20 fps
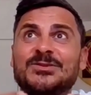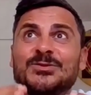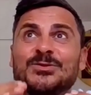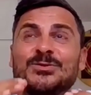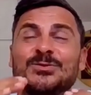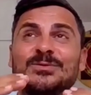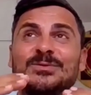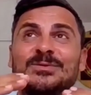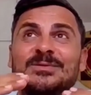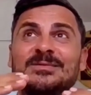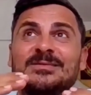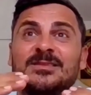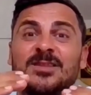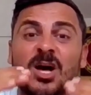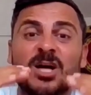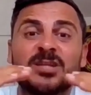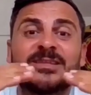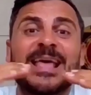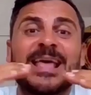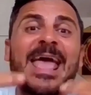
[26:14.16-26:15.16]
to
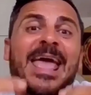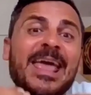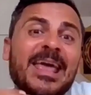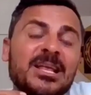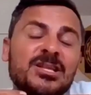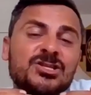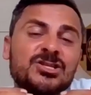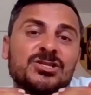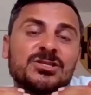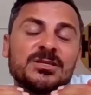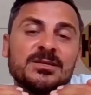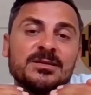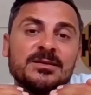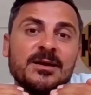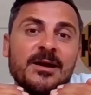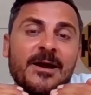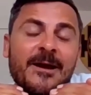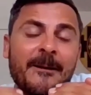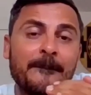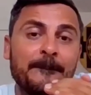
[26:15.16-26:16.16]
not age,
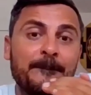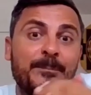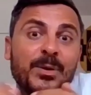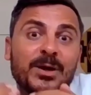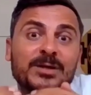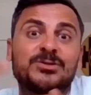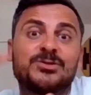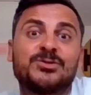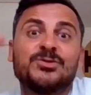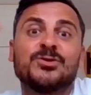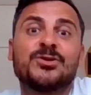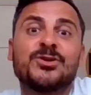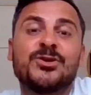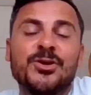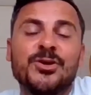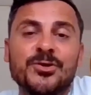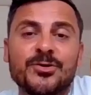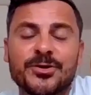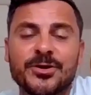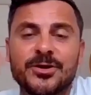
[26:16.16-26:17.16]
but to
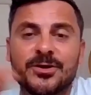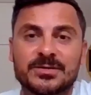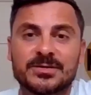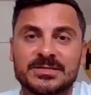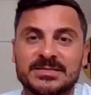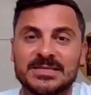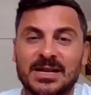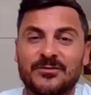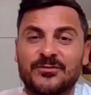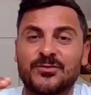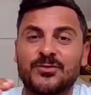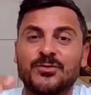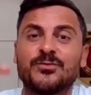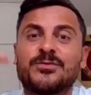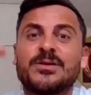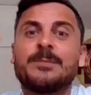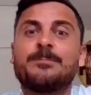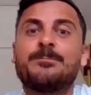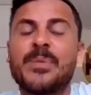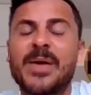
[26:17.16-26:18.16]
cure yourself,
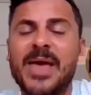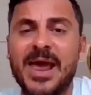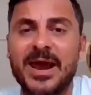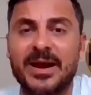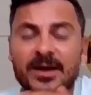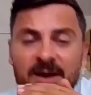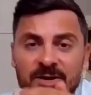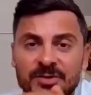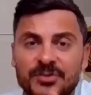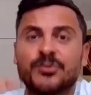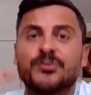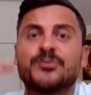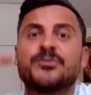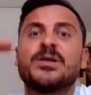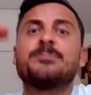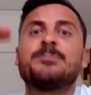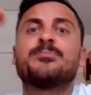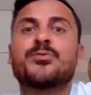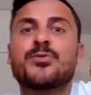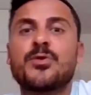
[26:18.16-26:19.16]
to repair, to
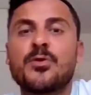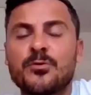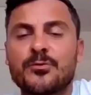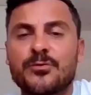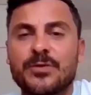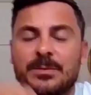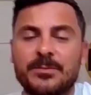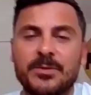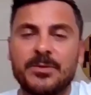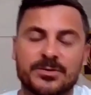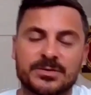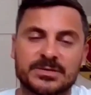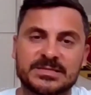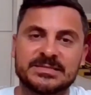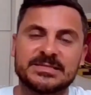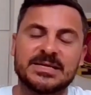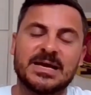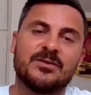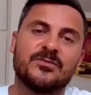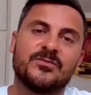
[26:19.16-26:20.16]
reprogram
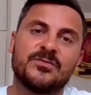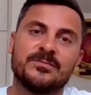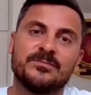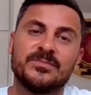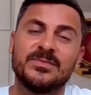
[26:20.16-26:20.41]
yourself.